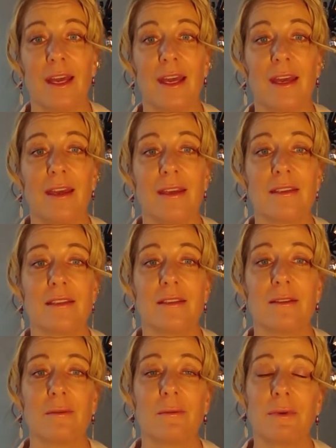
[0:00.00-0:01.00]
And
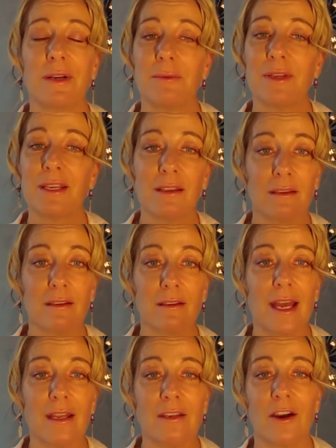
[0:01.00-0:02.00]
when we
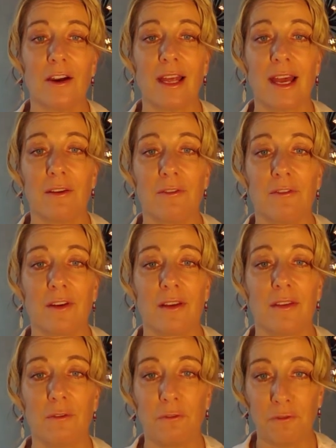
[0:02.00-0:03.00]
end our life,
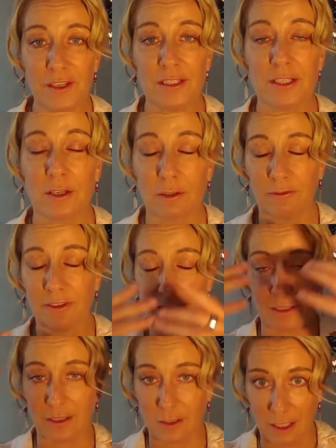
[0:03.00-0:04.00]
the physical
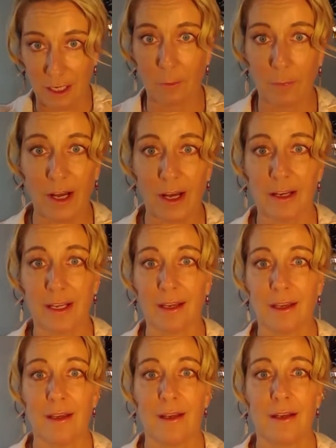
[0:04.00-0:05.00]
vehicle, our
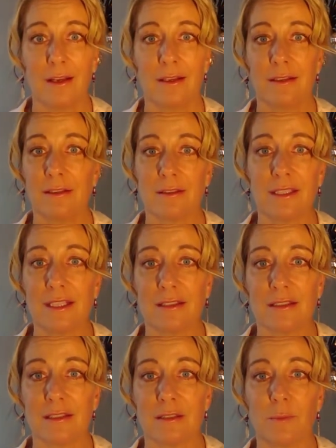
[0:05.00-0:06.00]
body,
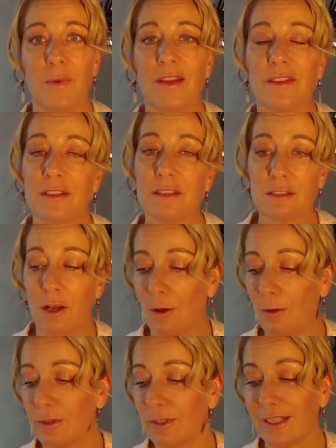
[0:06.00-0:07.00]
ceases, but the
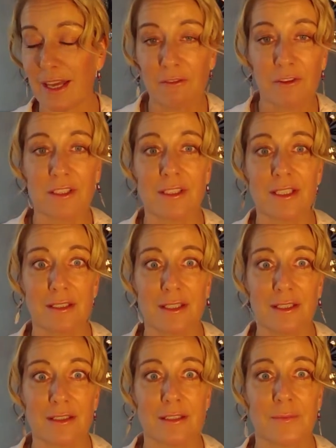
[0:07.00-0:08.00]
soul never
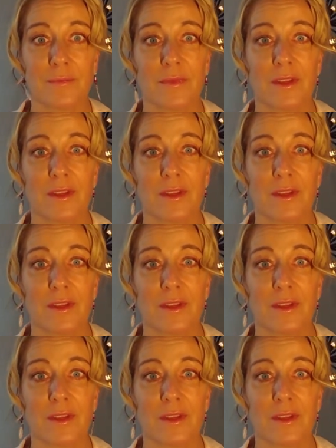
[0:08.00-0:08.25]
ceases.